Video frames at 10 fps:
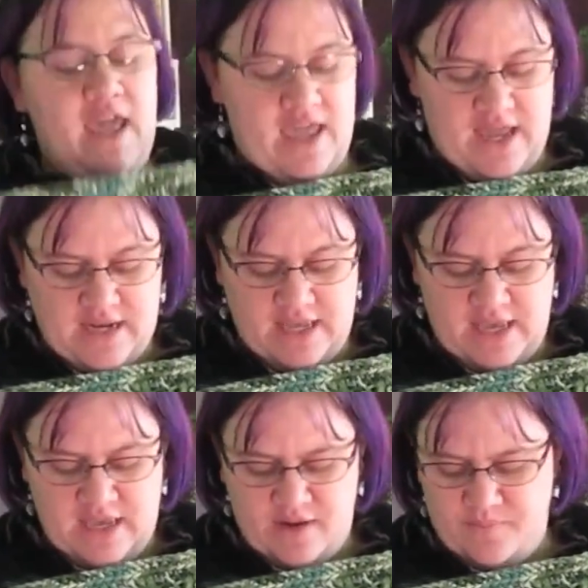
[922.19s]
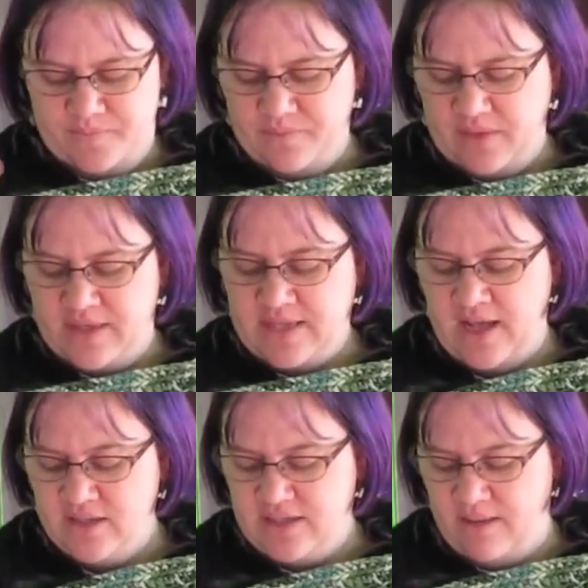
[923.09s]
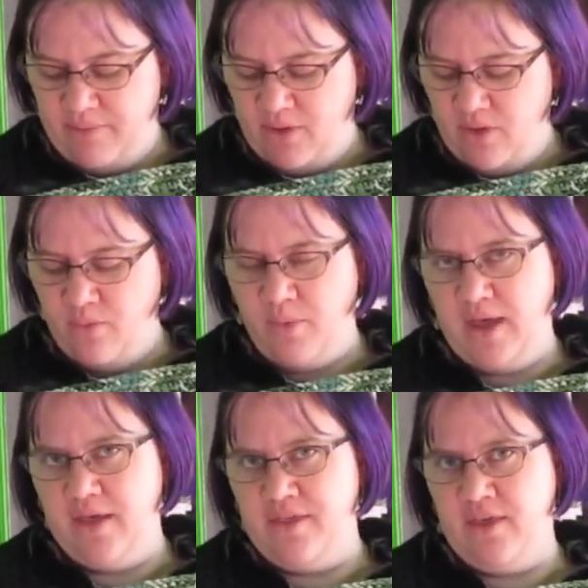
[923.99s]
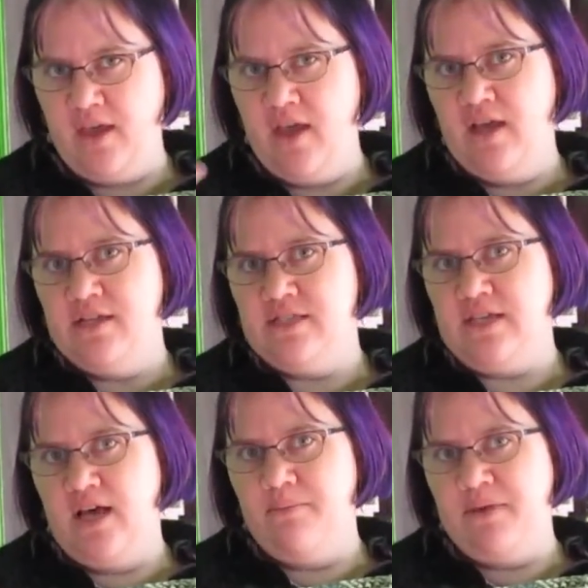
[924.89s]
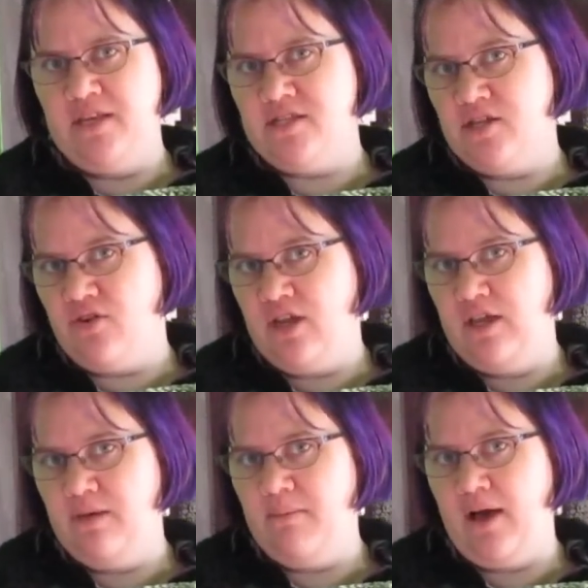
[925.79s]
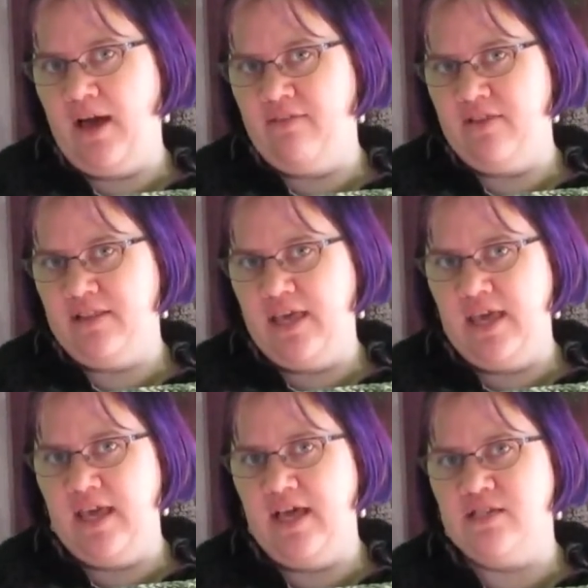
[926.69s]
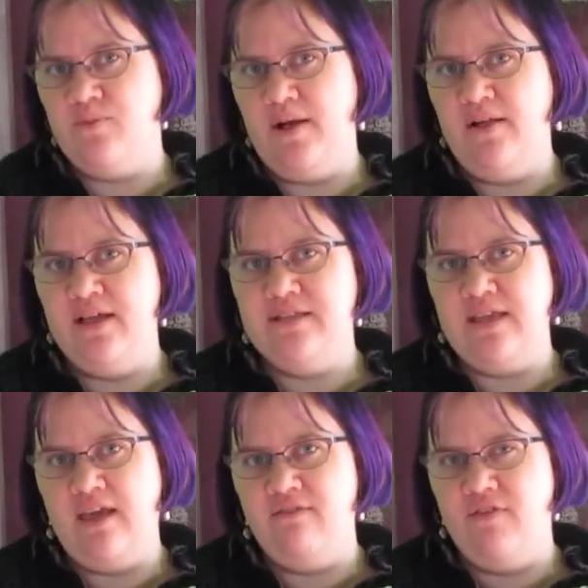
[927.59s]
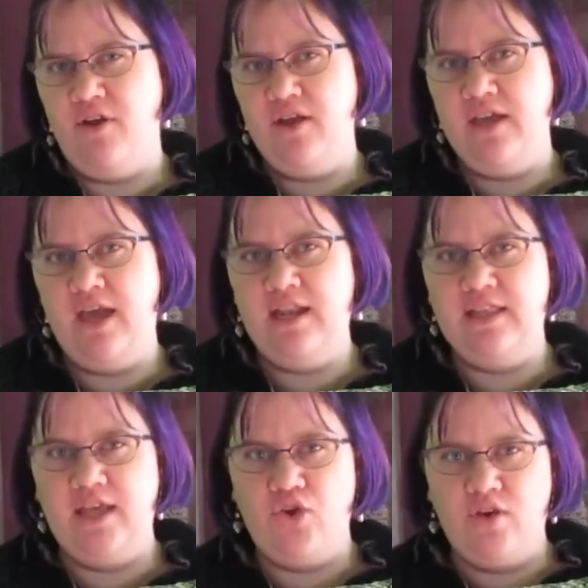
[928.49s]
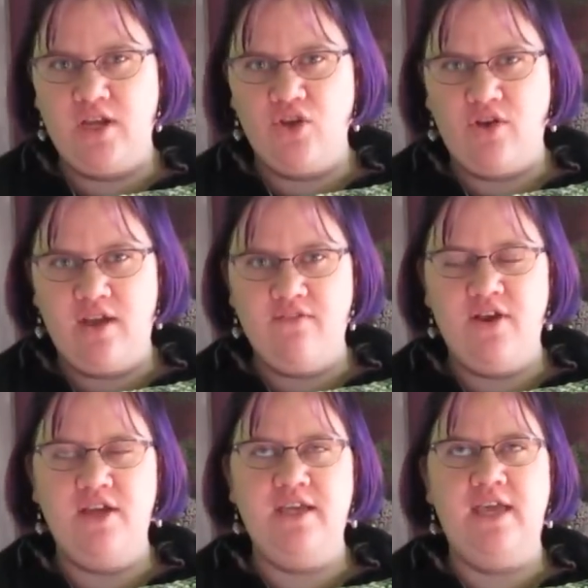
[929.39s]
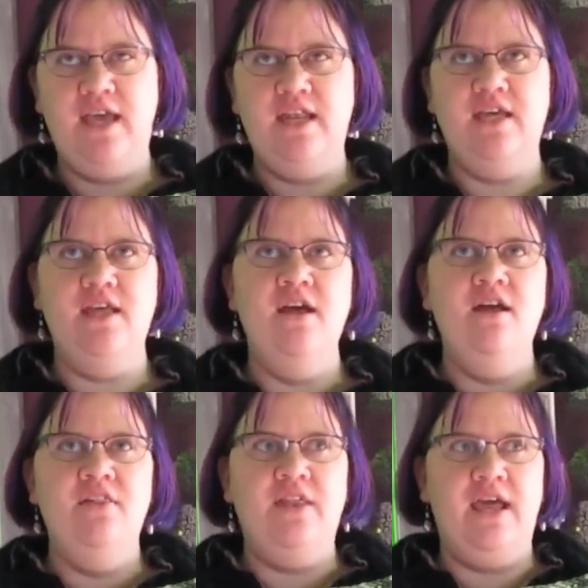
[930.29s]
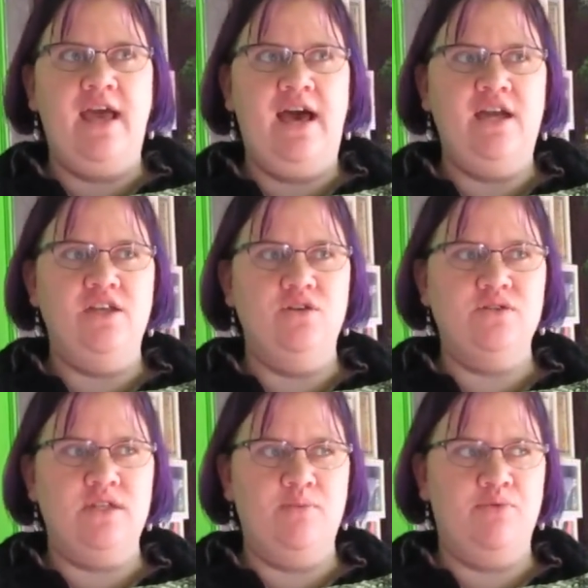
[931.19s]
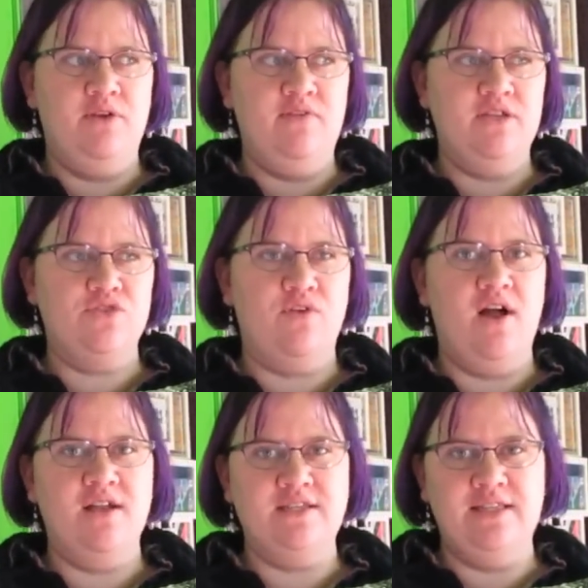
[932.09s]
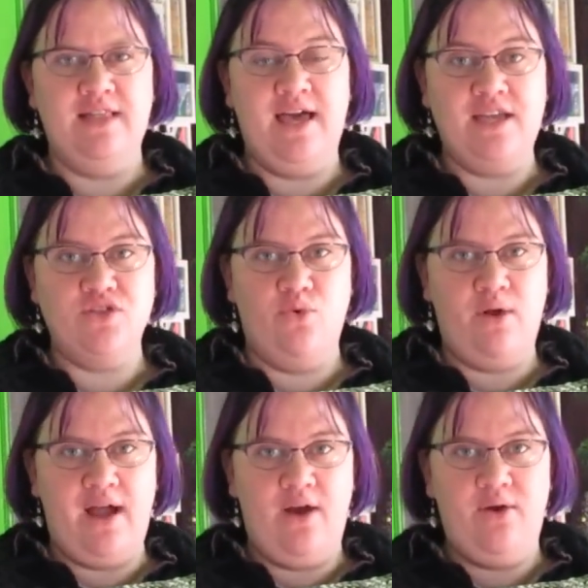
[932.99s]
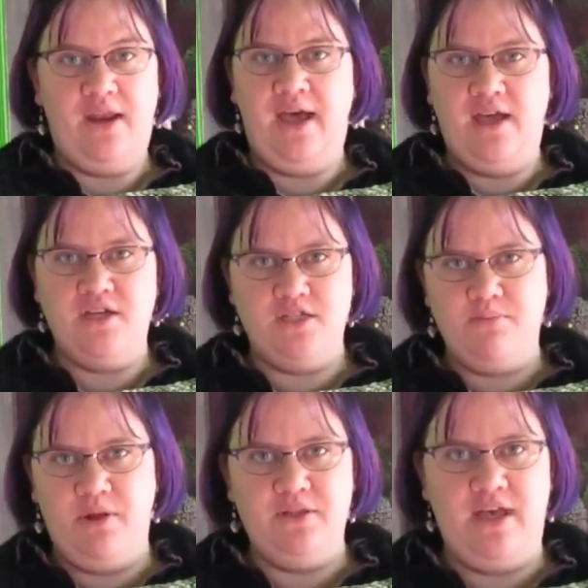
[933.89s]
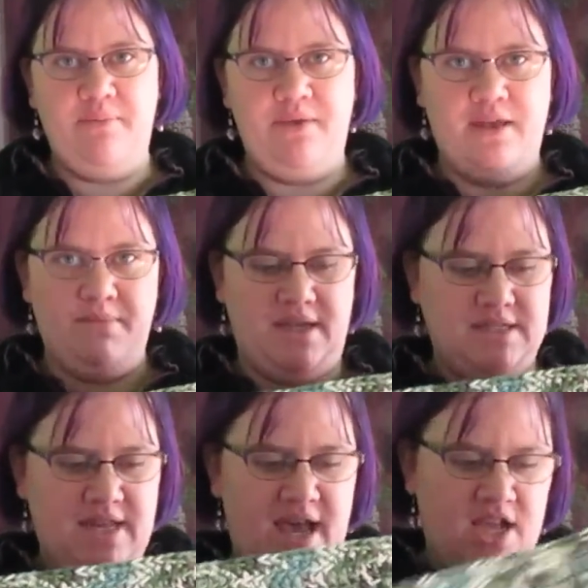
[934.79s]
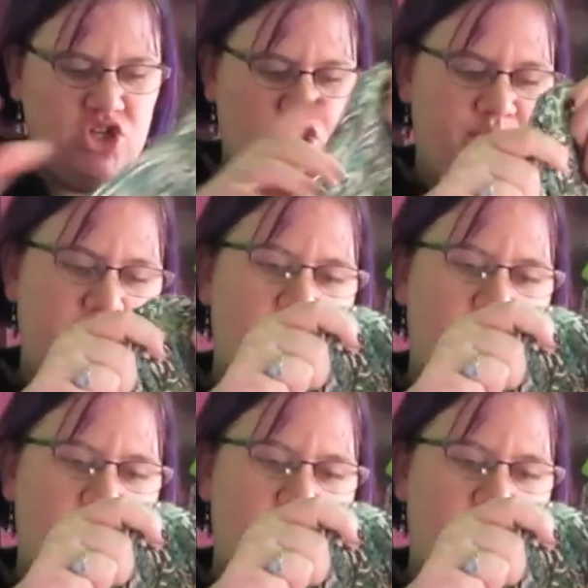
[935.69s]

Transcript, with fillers: and it is held double with some Peaches and Cream, Ivy League, as well as a variegated, like green and gray variegated that I had used in a previous rug, didn't like, tore out, and had just balled up in my stash.